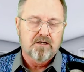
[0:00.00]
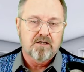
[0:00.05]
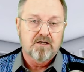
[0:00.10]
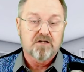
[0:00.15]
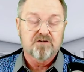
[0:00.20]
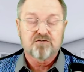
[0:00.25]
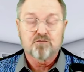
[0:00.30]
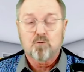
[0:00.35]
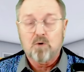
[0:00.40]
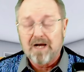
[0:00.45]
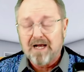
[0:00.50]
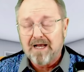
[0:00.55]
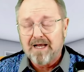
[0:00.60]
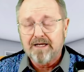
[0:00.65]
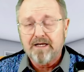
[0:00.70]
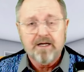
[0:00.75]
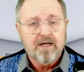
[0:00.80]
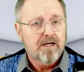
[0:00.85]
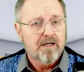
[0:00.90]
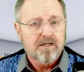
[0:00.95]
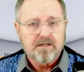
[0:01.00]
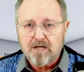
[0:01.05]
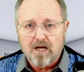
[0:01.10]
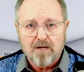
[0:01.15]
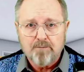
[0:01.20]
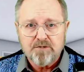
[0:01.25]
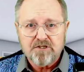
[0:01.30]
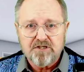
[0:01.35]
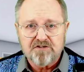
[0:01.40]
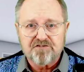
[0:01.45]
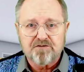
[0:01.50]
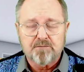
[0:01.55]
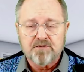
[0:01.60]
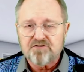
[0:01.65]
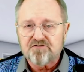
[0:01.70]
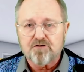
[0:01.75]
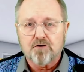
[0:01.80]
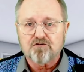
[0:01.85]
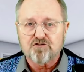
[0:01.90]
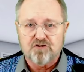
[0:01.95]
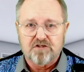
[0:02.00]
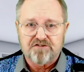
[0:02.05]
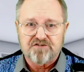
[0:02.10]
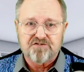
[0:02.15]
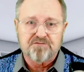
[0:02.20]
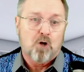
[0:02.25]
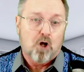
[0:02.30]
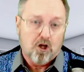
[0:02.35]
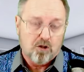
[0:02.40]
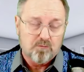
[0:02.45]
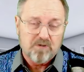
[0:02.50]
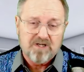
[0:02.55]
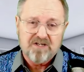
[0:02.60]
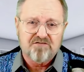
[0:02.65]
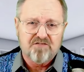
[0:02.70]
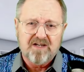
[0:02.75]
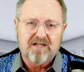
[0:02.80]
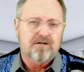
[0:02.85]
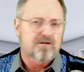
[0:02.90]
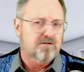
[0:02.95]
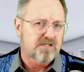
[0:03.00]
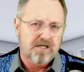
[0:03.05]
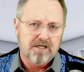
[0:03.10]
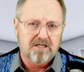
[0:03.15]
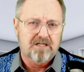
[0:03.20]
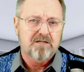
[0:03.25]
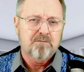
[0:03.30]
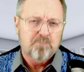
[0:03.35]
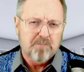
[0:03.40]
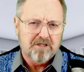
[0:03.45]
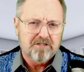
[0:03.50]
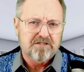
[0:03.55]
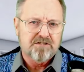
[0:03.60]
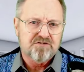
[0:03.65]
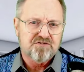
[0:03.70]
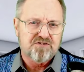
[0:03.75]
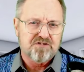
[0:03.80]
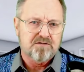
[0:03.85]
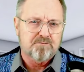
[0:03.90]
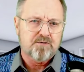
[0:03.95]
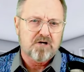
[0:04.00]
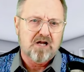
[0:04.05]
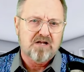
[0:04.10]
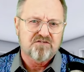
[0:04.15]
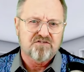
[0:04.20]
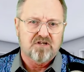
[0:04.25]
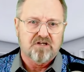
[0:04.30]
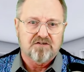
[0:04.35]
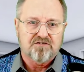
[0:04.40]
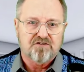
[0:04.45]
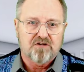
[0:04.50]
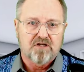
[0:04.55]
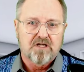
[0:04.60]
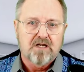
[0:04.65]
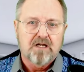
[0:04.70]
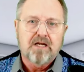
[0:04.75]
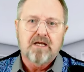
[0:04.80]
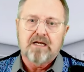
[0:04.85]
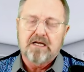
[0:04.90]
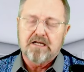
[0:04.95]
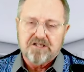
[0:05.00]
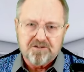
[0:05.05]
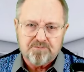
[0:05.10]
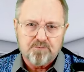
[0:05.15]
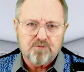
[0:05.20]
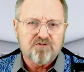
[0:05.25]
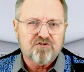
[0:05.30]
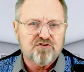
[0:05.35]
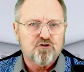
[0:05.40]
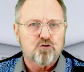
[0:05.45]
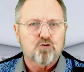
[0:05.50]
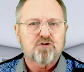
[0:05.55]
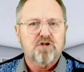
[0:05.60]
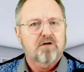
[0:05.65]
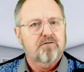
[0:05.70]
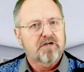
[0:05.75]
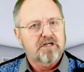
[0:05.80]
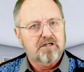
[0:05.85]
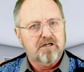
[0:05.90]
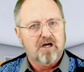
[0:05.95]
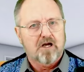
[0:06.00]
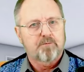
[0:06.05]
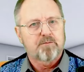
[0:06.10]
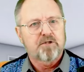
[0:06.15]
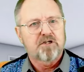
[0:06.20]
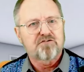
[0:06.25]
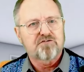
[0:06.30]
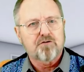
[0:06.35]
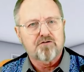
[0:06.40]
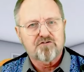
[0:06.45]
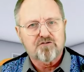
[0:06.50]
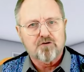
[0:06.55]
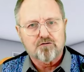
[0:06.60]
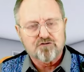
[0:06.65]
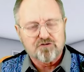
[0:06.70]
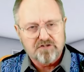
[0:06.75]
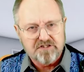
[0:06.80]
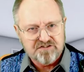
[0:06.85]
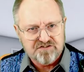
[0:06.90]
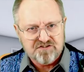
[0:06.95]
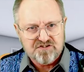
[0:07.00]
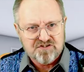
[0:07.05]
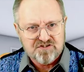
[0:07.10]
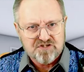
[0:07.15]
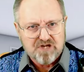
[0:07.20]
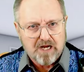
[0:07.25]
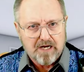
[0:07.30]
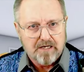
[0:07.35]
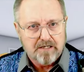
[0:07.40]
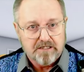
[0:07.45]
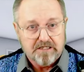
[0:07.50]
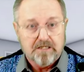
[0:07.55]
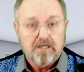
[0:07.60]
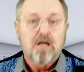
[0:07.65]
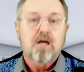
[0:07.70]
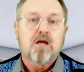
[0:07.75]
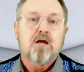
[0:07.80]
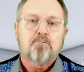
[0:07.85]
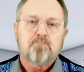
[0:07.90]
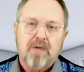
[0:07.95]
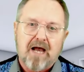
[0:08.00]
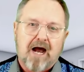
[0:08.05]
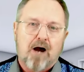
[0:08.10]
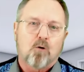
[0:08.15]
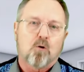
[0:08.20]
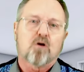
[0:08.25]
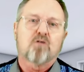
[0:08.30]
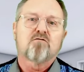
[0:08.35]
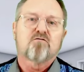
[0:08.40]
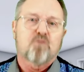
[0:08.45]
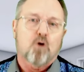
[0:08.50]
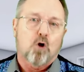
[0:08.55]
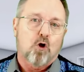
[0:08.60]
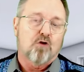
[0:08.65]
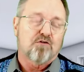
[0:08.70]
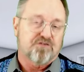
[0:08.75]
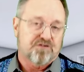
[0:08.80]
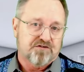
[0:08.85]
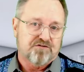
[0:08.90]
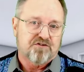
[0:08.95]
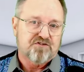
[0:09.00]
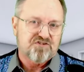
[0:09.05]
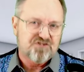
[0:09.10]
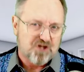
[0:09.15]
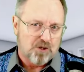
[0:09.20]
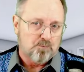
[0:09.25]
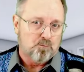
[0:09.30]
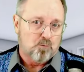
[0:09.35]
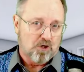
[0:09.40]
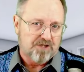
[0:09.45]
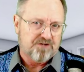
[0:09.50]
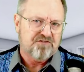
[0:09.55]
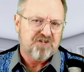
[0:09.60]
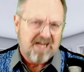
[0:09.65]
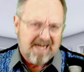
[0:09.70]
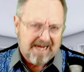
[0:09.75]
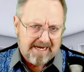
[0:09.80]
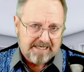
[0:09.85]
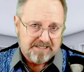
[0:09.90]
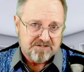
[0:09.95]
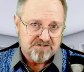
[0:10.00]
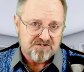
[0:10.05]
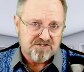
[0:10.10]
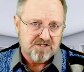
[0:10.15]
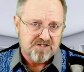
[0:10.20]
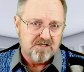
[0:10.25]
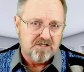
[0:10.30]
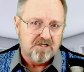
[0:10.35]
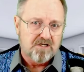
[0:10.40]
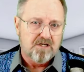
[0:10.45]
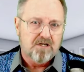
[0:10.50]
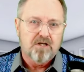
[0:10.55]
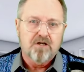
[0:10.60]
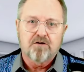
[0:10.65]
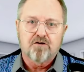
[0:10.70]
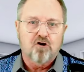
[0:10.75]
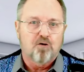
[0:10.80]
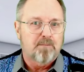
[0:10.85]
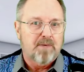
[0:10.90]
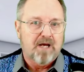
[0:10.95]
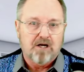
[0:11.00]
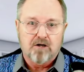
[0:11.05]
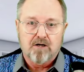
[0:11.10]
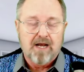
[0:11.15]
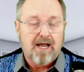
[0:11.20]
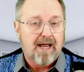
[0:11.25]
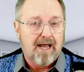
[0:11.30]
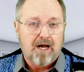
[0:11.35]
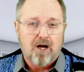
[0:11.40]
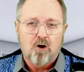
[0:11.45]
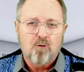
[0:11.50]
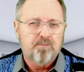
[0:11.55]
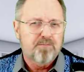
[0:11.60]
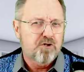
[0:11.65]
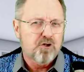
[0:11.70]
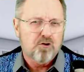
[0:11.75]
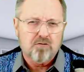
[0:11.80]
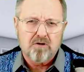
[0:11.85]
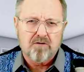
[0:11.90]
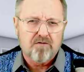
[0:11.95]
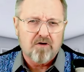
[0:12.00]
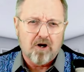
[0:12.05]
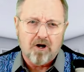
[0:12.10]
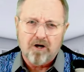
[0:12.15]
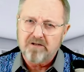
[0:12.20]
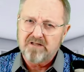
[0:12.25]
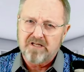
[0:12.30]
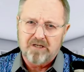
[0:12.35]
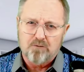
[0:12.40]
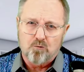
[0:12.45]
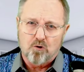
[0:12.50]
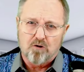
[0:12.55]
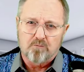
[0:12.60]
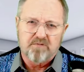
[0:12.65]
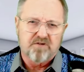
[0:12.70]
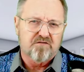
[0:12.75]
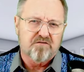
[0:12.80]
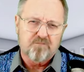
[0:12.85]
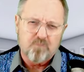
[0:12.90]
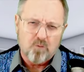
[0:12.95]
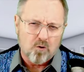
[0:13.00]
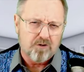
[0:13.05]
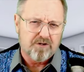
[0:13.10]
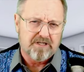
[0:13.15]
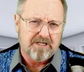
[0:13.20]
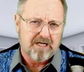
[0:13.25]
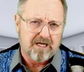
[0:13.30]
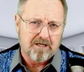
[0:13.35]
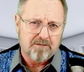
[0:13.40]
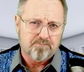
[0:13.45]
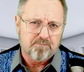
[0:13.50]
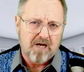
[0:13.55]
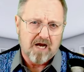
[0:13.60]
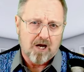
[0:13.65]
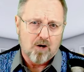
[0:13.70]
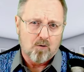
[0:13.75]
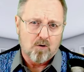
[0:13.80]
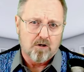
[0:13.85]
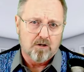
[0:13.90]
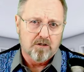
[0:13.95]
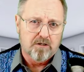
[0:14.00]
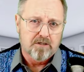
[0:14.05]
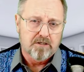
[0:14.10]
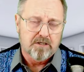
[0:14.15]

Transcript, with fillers: It's why communism and socialism always fail, killing millions in the process. In the pursuit of a communist or socialist society, power falls into someone's hands. No matter how pure of heart they were before they had power,